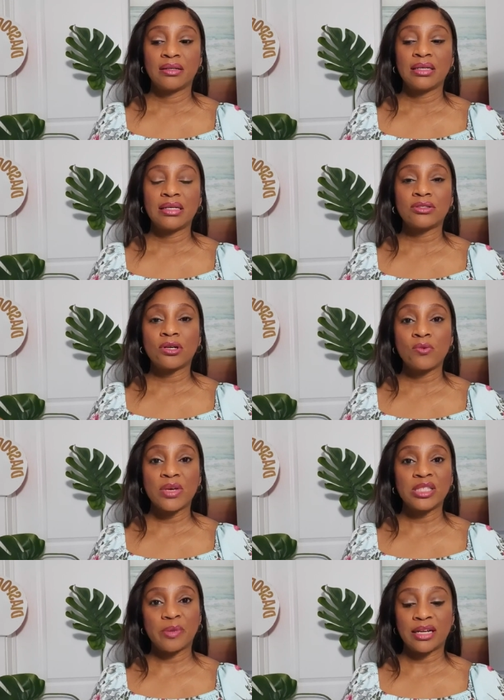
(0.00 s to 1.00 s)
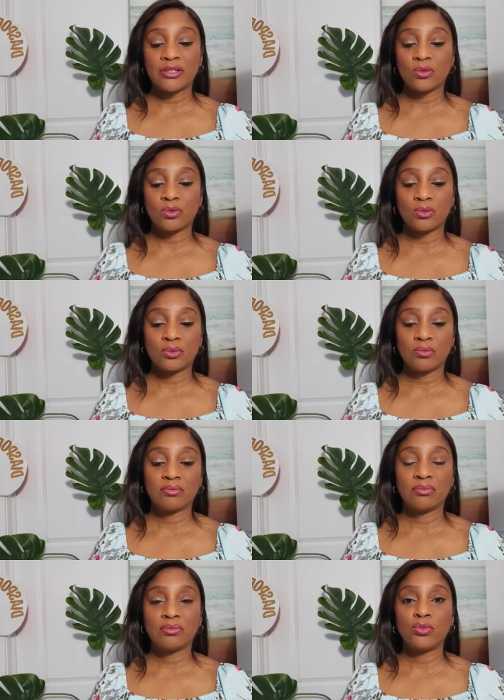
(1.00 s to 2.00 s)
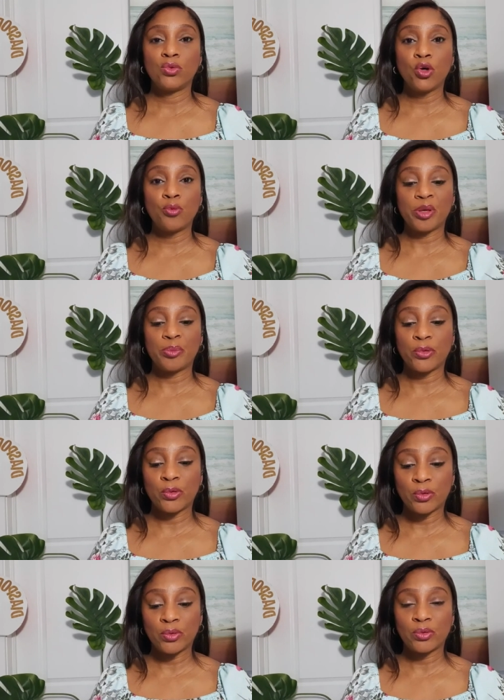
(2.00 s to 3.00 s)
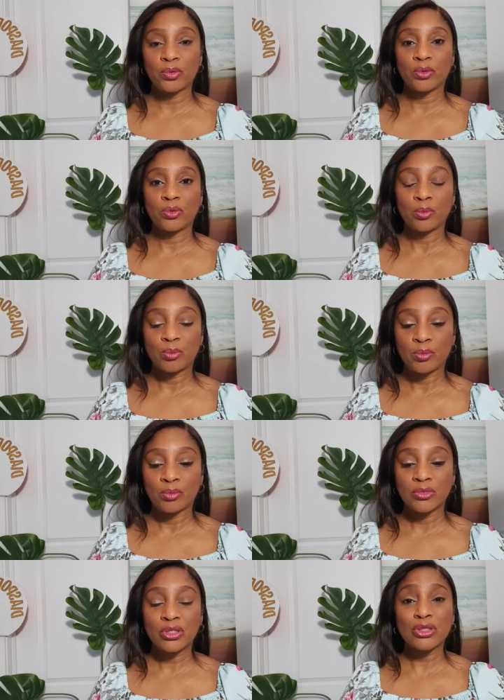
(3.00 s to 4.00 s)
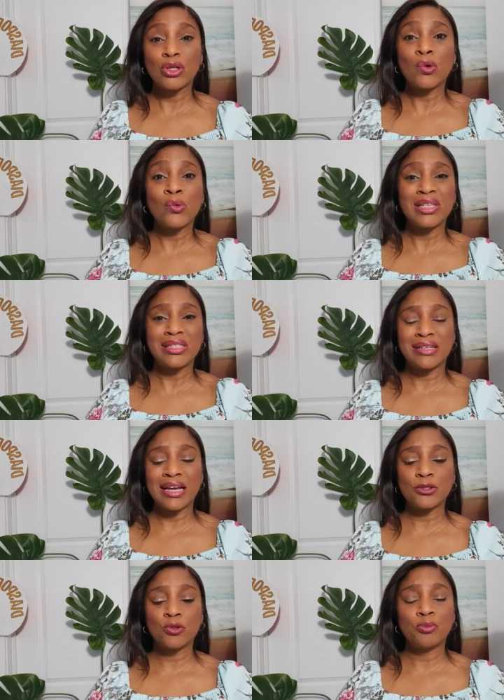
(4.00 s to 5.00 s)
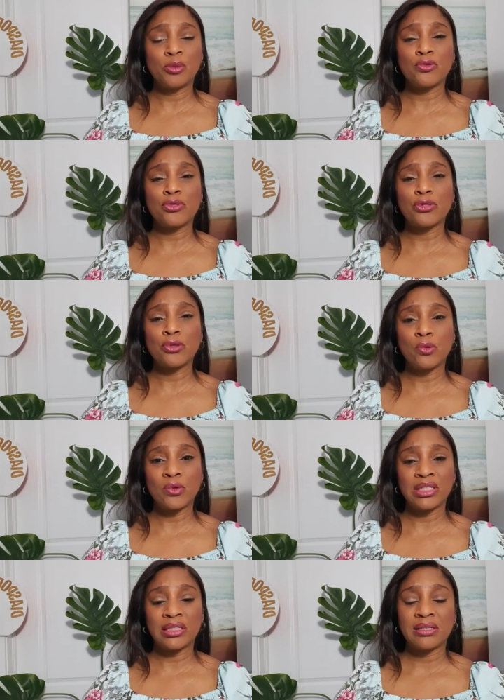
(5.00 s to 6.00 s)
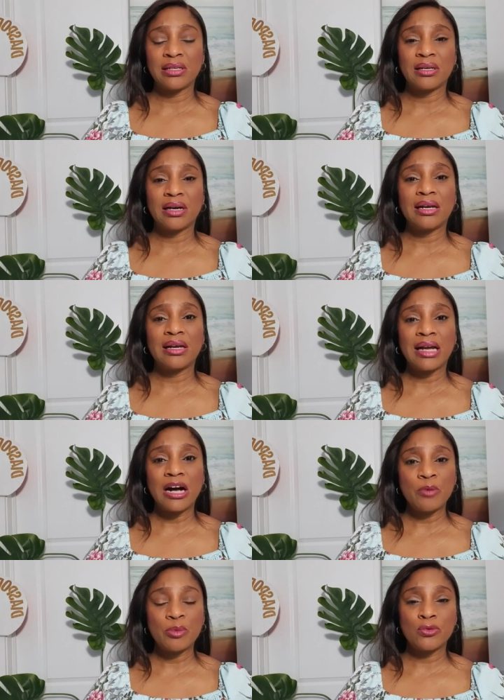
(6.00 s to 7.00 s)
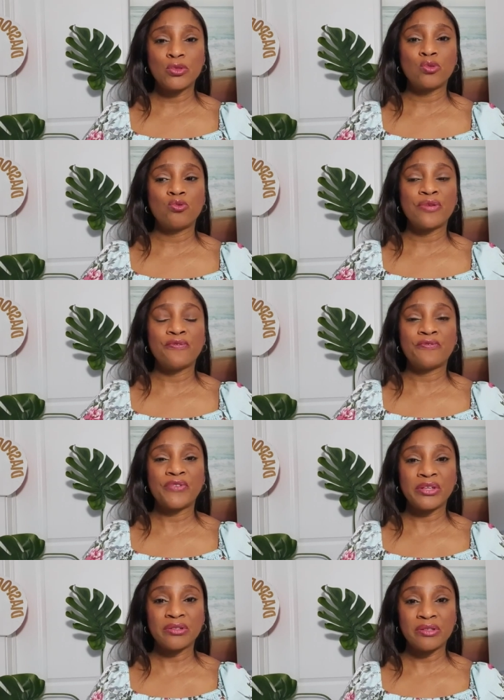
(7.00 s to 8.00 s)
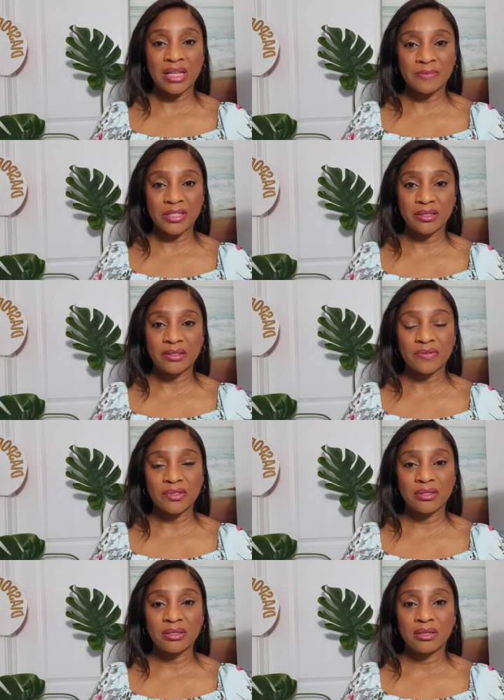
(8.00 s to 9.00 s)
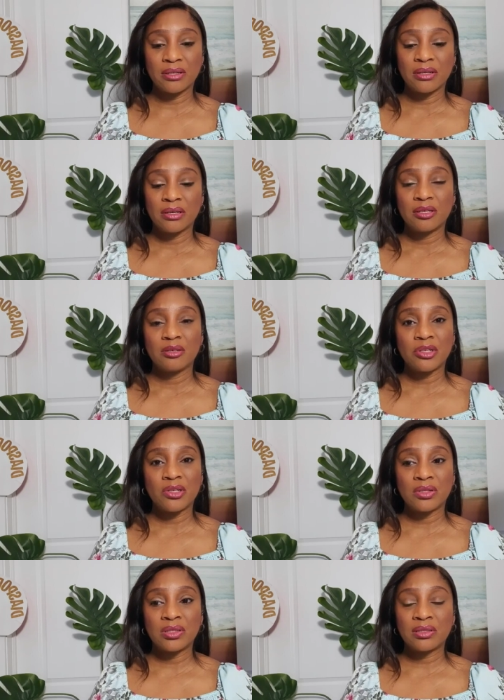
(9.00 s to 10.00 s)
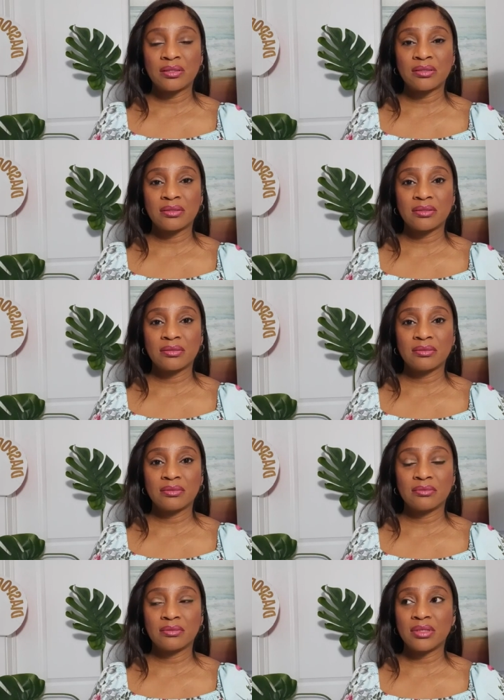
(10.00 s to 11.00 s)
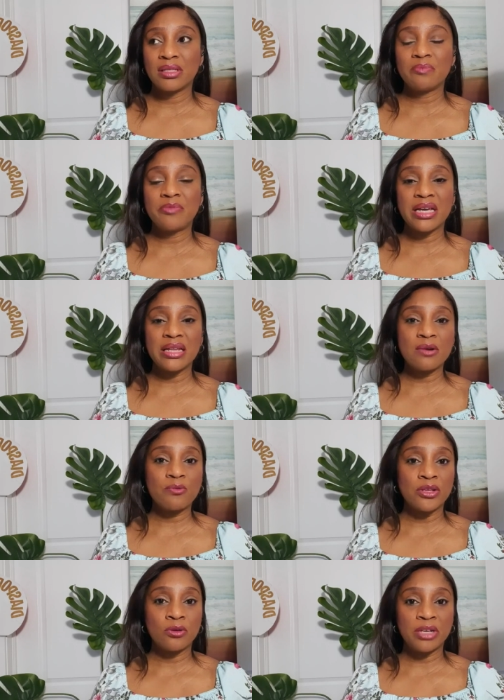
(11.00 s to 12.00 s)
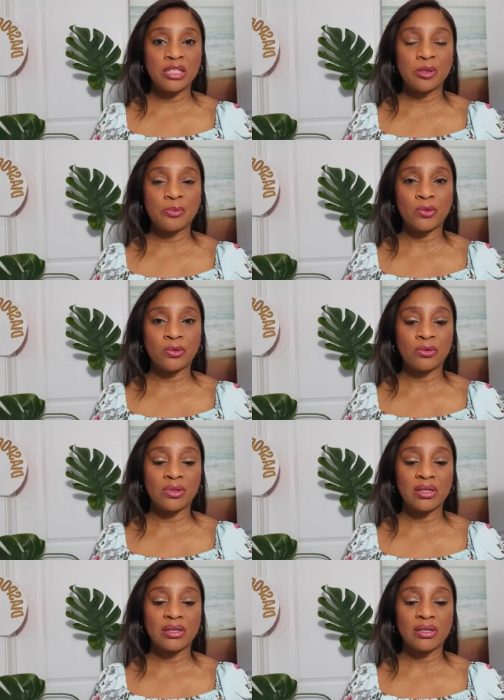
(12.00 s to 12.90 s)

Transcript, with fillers: it's always better to know people slowly, get to know people slowly, allow people to reveal themselves. Because in the beginning when you meet people,